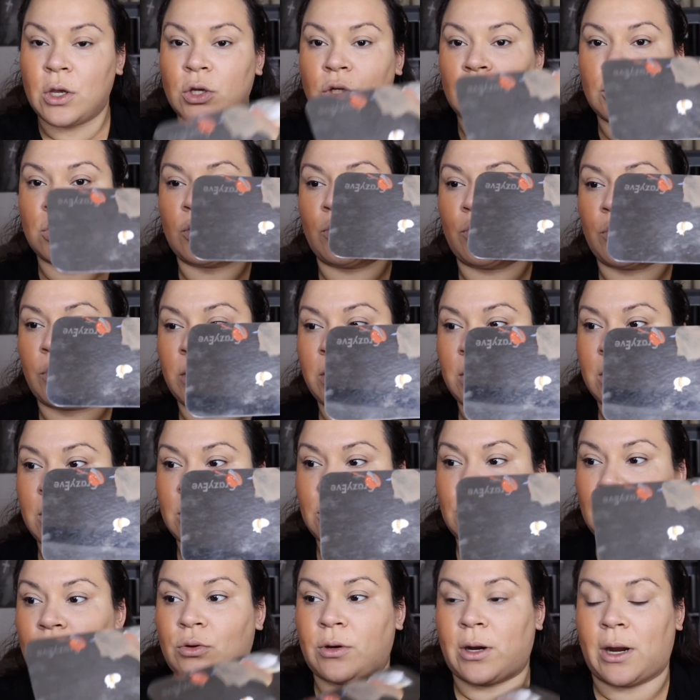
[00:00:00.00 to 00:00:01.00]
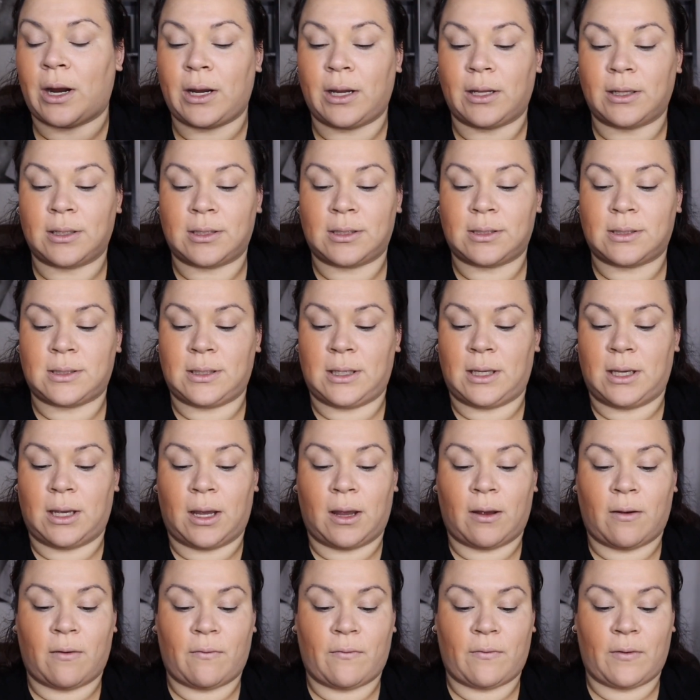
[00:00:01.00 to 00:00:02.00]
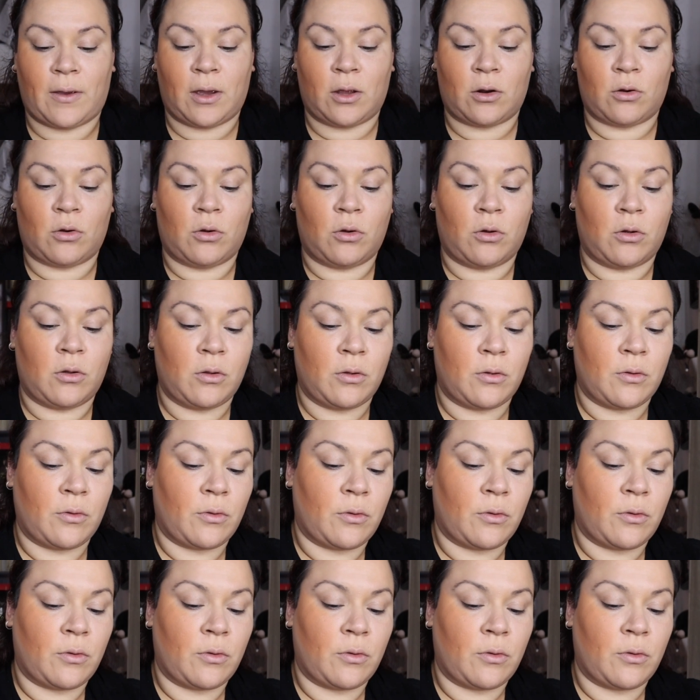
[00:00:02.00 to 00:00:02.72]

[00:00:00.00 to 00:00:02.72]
So we're gonna try and see if it'll